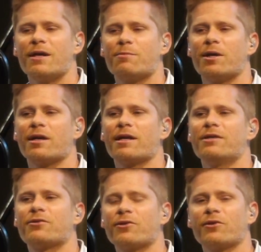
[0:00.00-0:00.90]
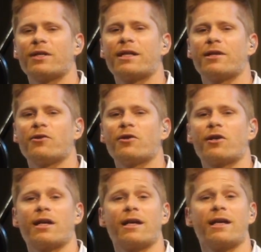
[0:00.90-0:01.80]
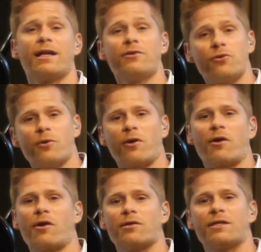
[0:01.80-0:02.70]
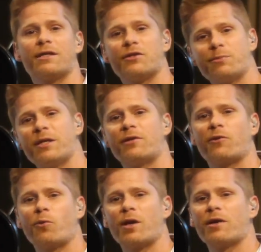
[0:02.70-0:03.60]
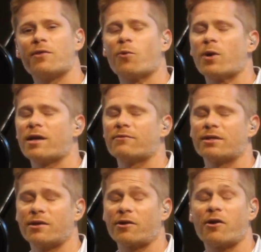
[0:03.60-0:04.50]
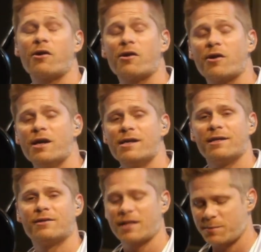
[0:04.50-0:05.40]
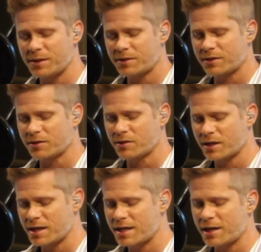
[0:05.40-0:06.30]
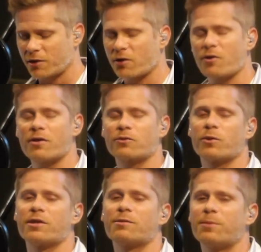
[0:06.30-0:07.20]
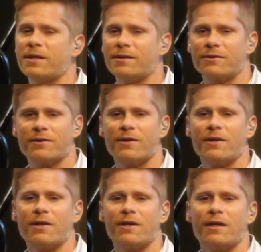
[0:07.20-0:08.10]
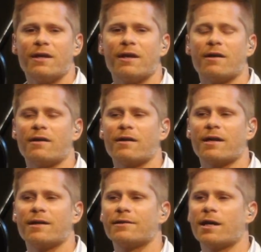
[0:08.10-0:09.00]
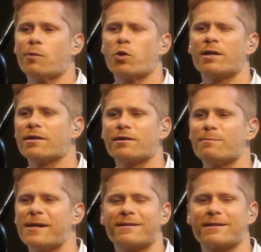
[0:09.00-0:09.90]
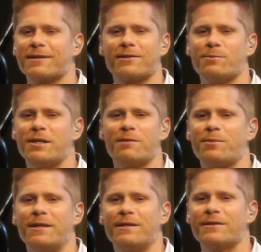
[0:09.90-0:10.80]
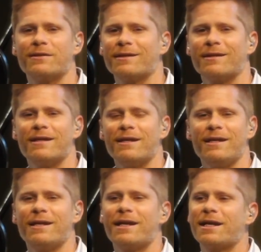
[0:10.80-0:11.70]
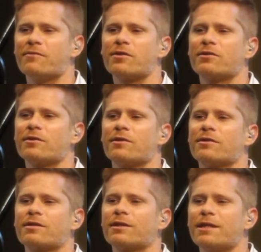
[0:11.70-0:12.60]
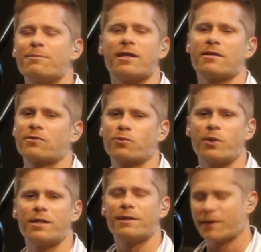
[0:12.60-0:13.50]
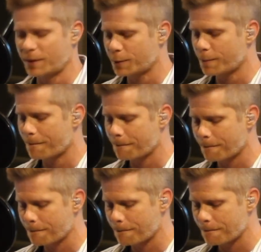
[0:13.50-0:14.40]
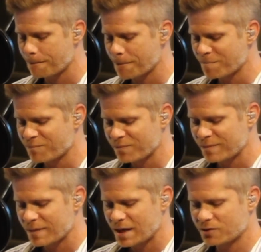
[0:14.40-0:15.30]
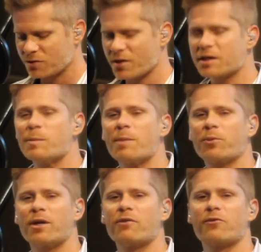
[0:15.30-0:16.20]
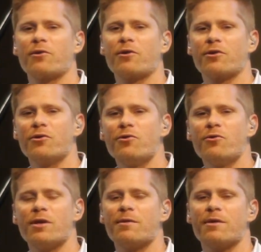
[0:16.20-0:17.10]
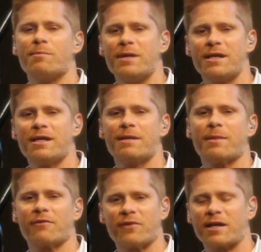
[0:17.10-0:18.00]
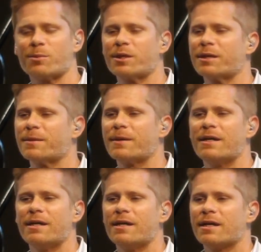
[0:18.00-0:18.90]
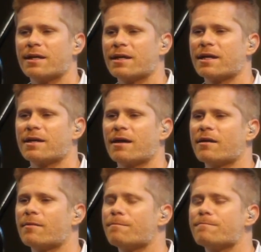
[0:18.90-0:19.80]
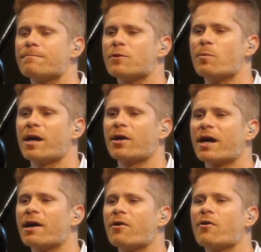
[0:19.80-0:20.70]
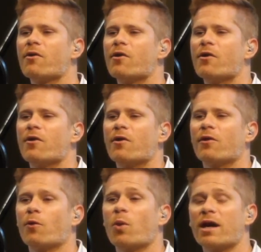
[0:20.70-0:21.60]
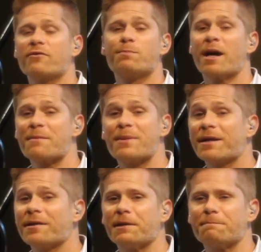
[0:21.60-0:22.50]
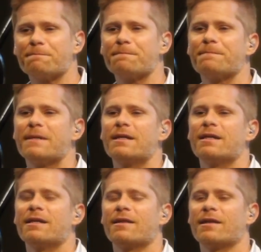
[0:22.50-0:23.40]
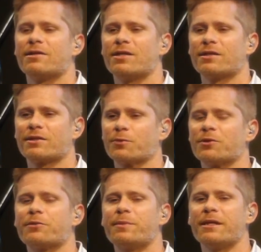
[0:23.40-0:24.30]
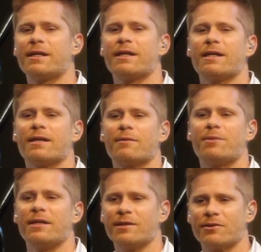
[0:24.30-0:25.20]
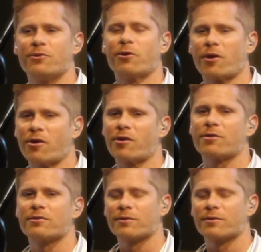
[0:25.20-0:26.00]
but he certainly can look into our hearts. He can speak to the wind and the waves in our heart and say, be still. And he can clothe us with his peace in a time when it doesn't make sense to be at peace. He can give us sleep that is sweet. And so that's my prayer for you and me and my family, and that no matter how the waves might pick up, that Jesus would speak peace to our hearts.